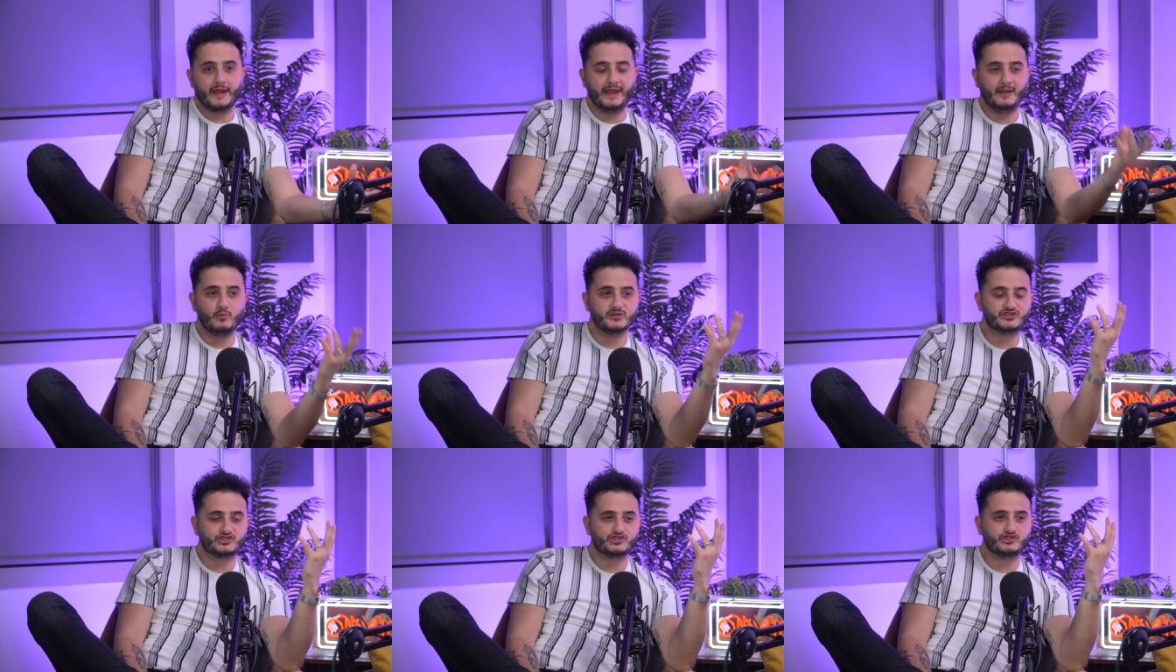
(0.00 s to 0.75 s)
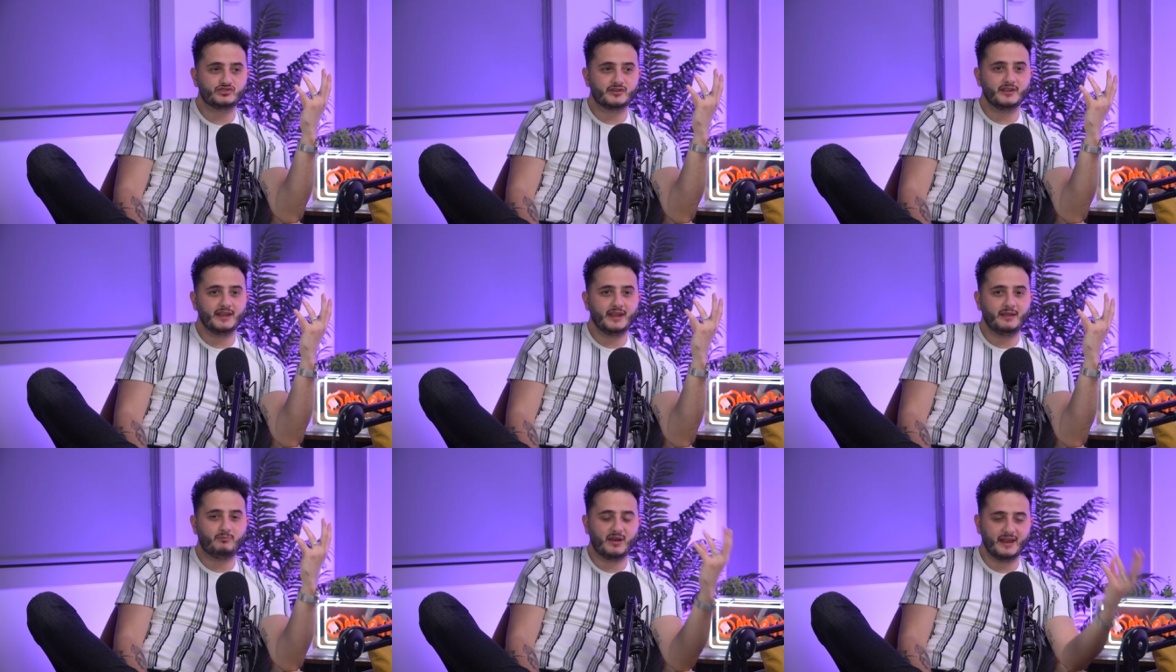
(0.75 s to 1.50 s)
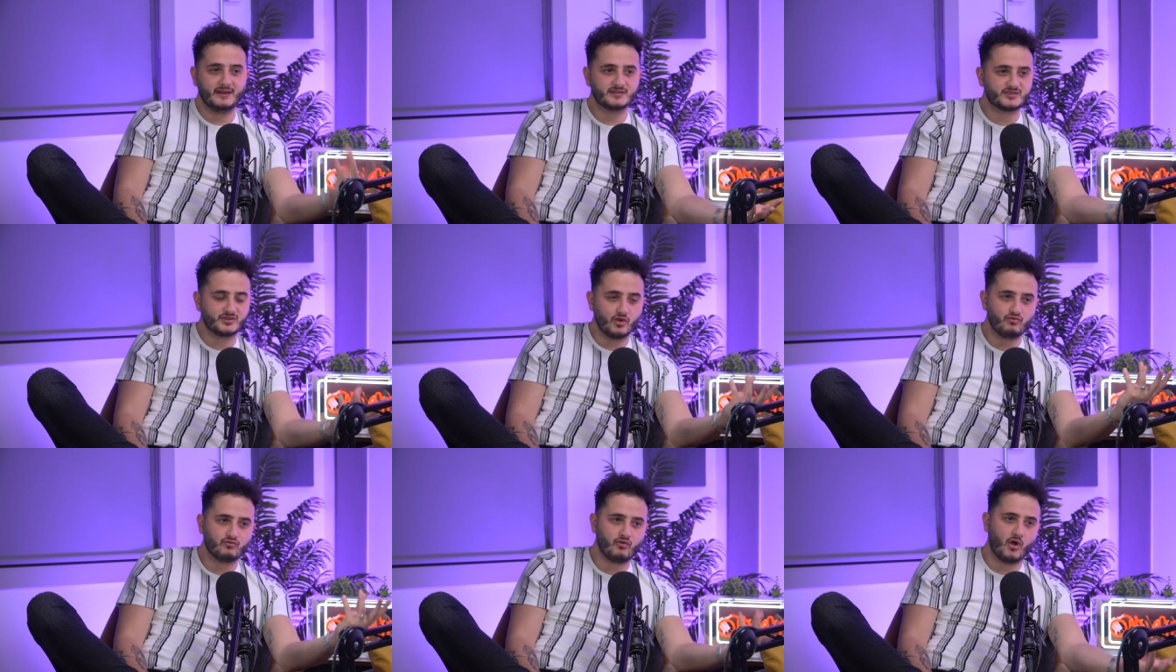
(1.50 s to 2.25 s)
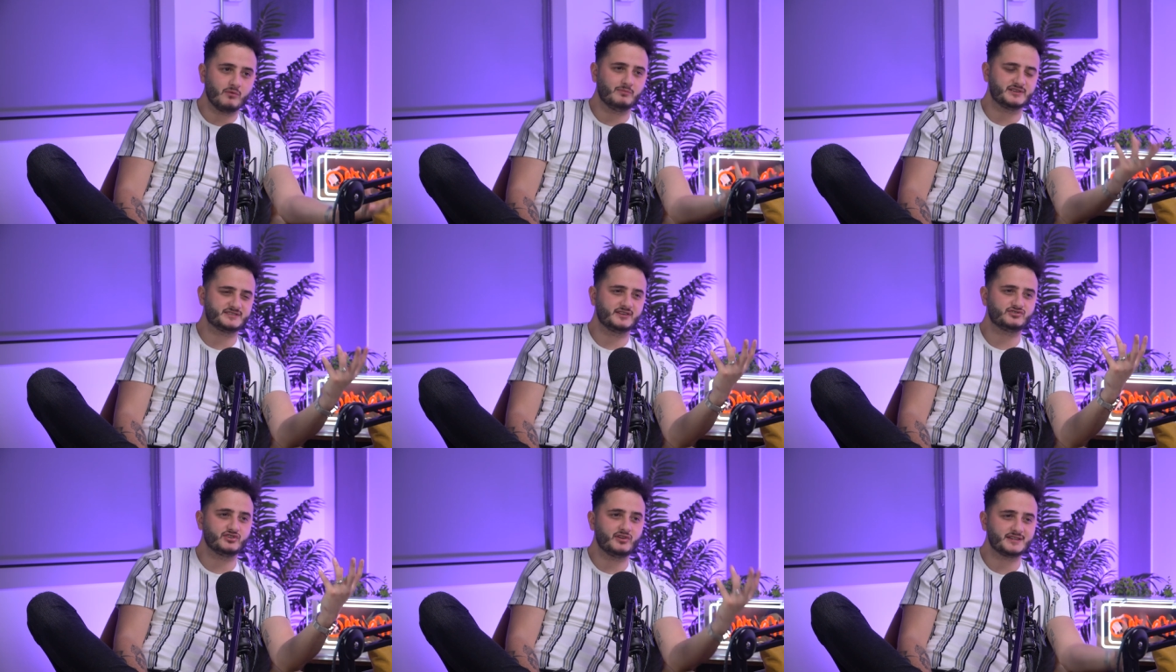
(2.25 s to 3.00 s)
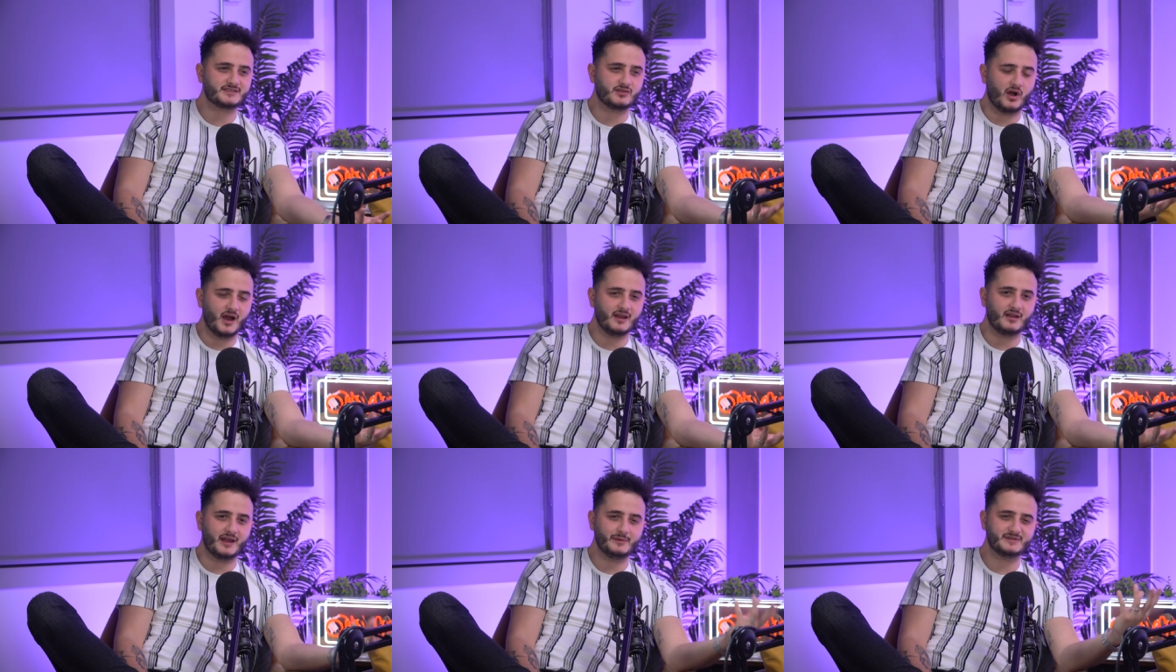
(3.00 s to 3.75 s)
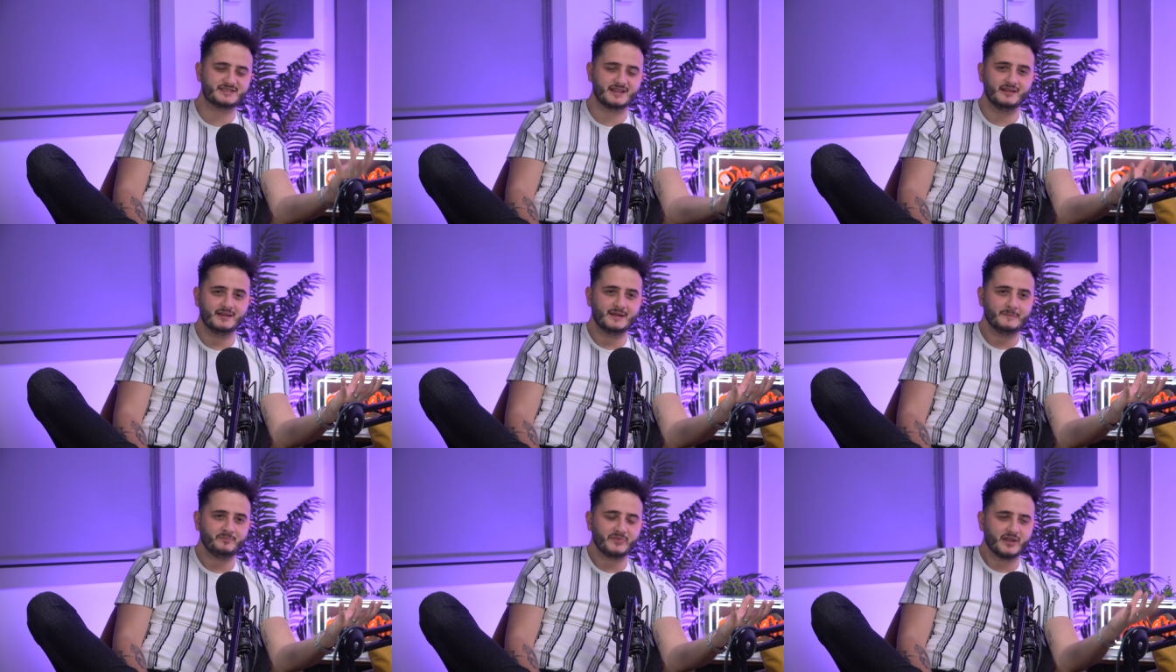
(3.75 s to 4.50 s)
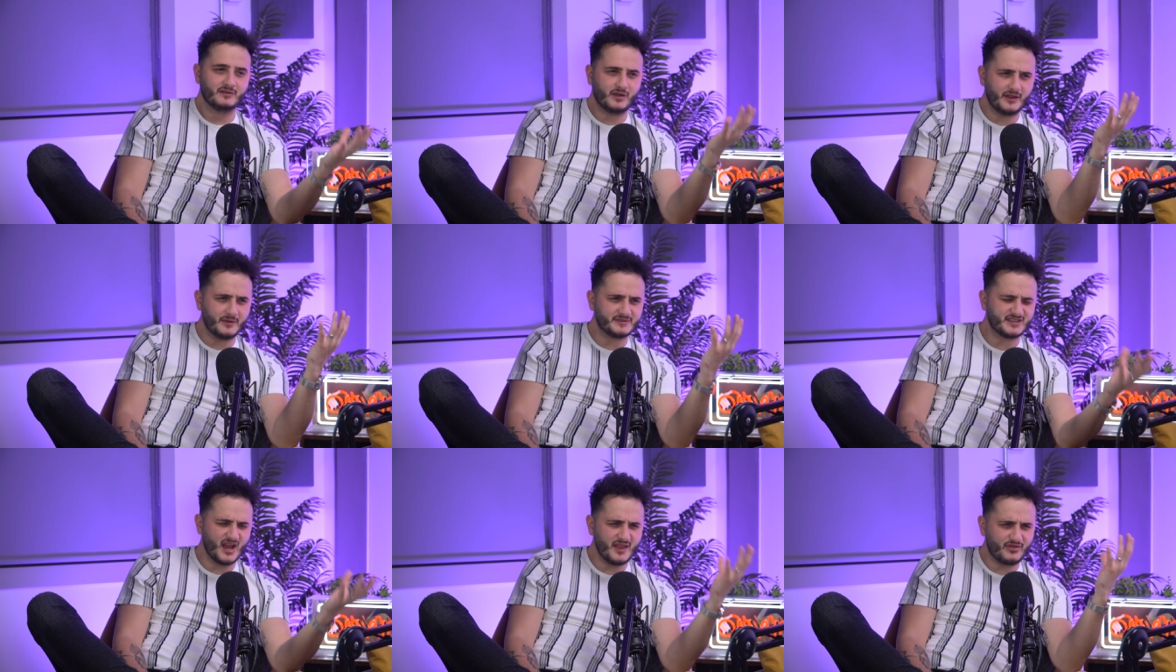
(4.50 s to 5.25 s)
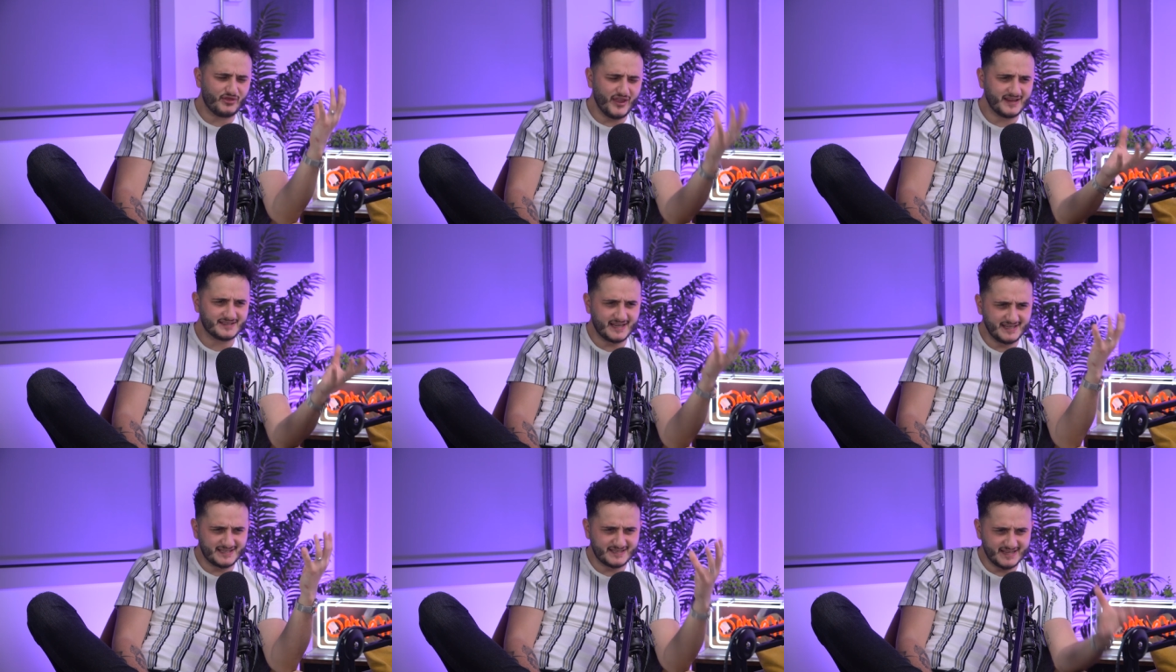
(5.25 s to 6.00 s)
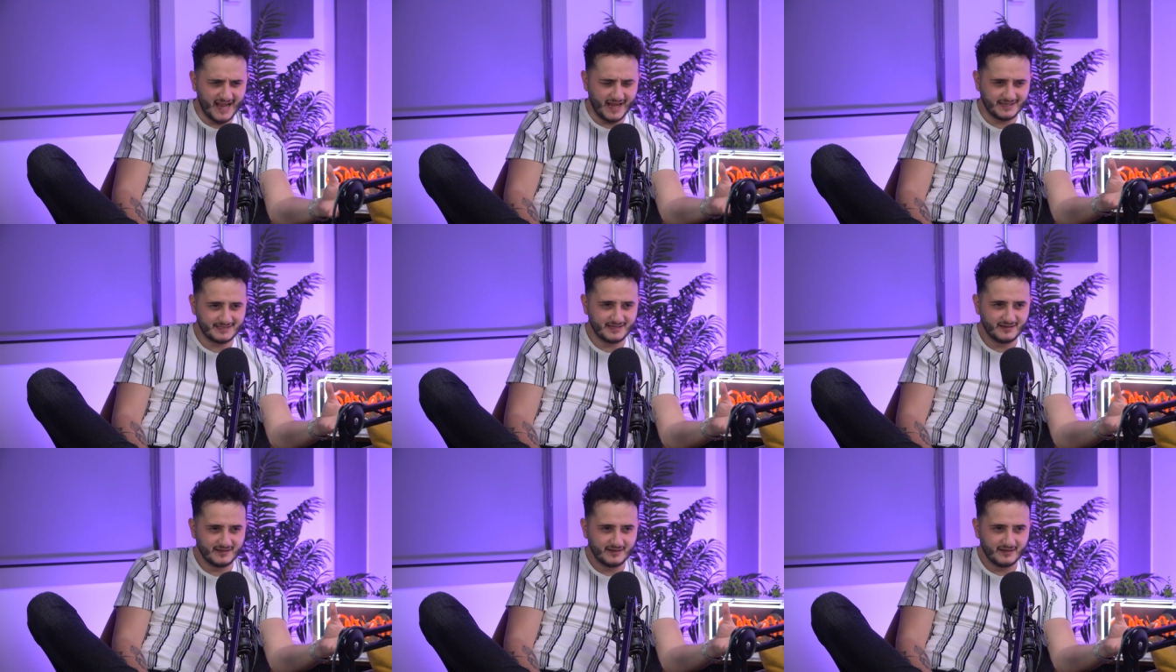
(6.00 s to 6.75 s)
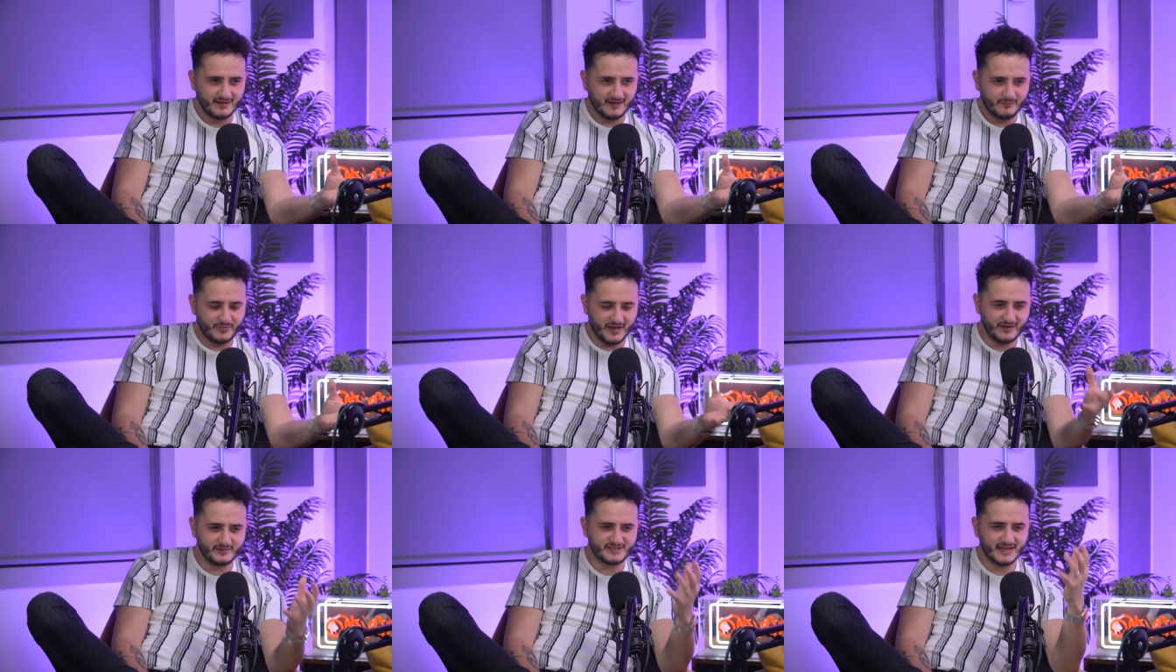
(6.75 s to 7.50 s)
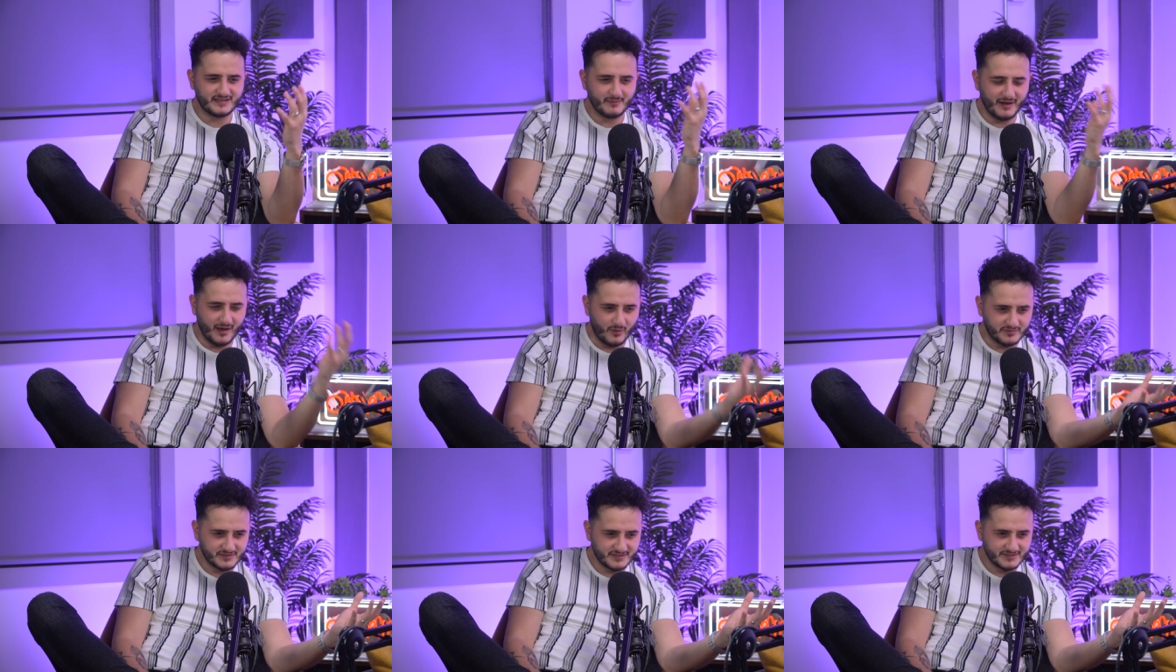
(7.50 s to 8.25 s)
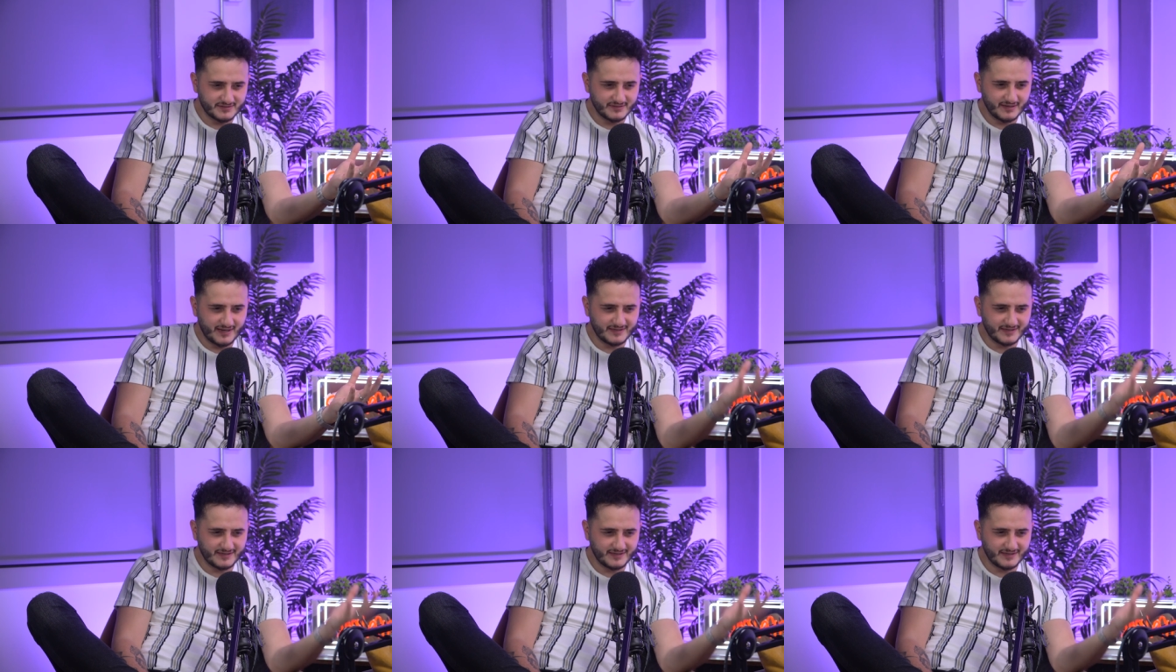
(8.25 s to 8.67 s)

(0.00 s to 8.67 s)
He was he played it so wrong, but such a nice guy. Like he was saying, like there were certain things he said, but then he would say something else